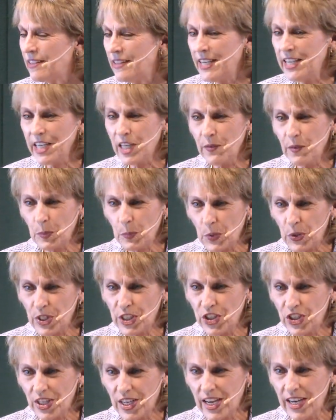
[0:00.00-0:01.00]
Think of
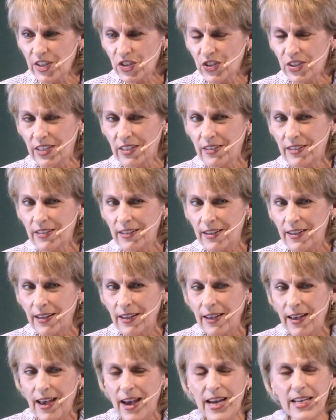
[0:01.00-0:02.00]
appreciation
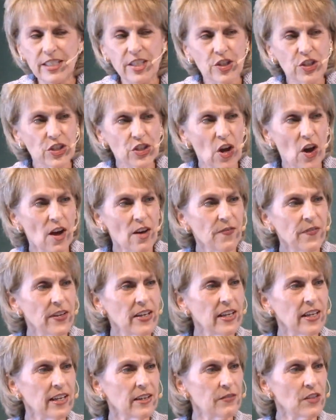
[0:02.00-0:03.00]
as a
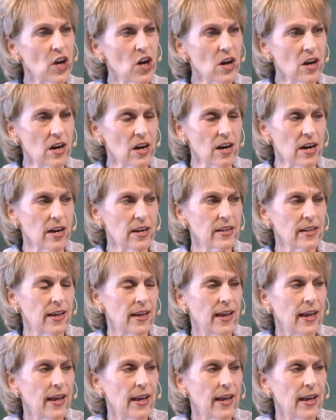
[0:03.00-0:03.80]
softening of the heart.